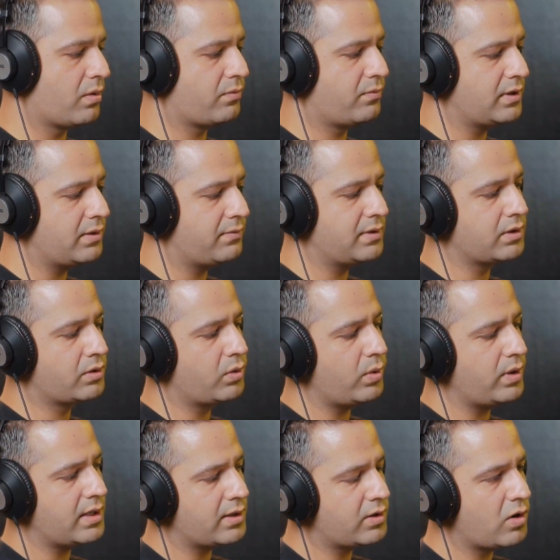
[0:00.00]
with the
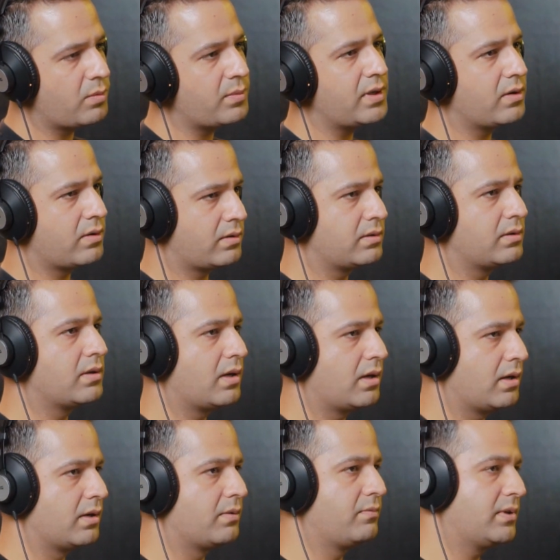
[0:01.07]
growing economy on,
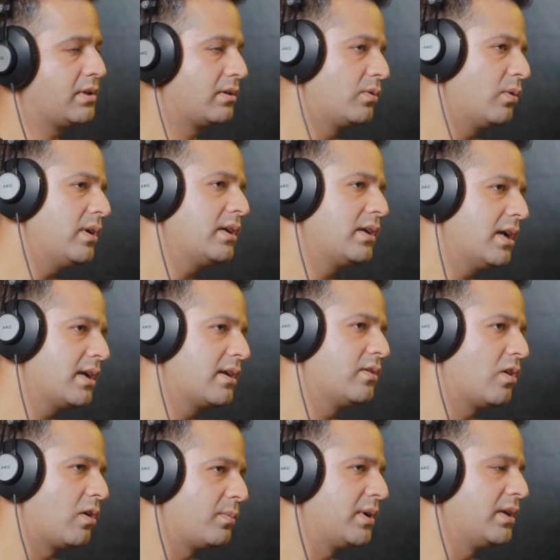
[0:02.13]
with the growing gig
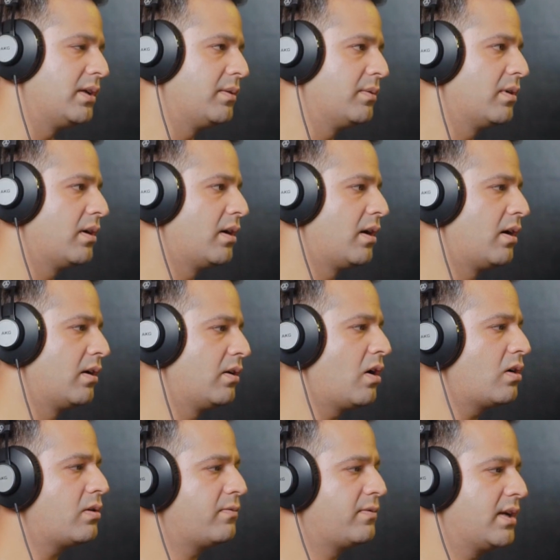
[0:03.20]
economy, a
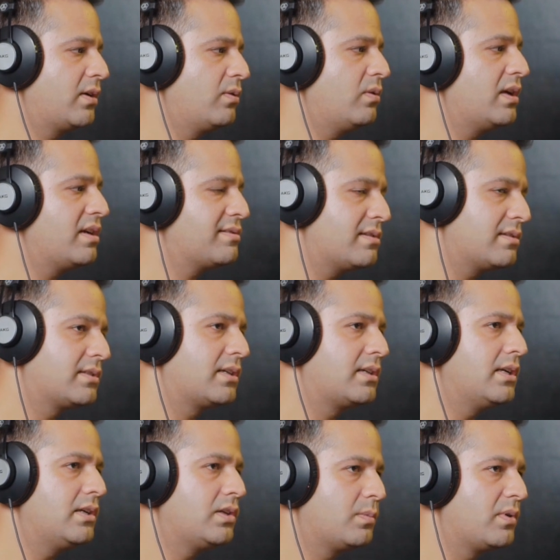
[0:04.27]
lot of regulations
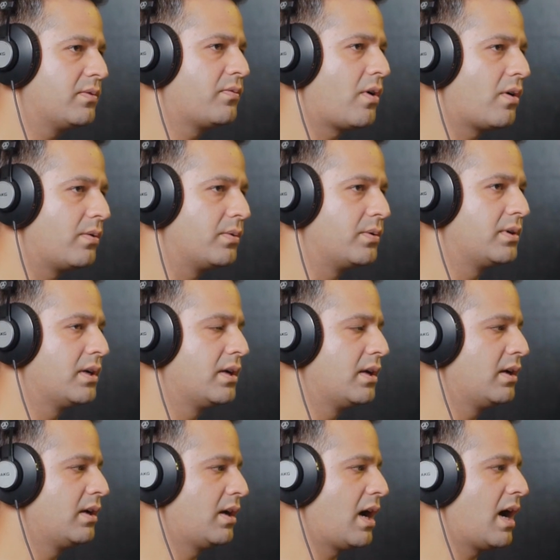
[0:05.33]
that need to be followed
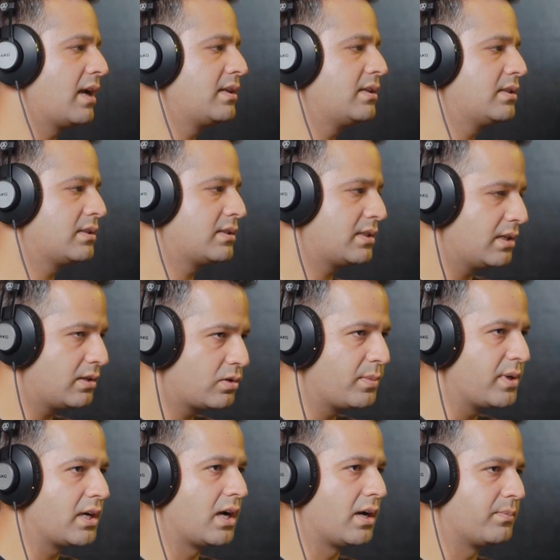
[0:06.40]
are still to
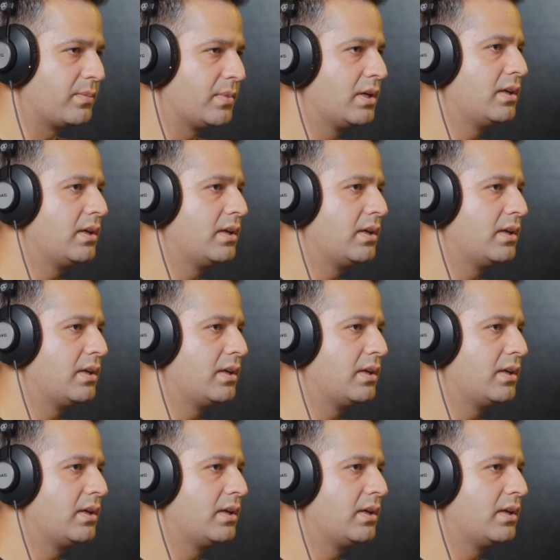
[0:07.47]
become.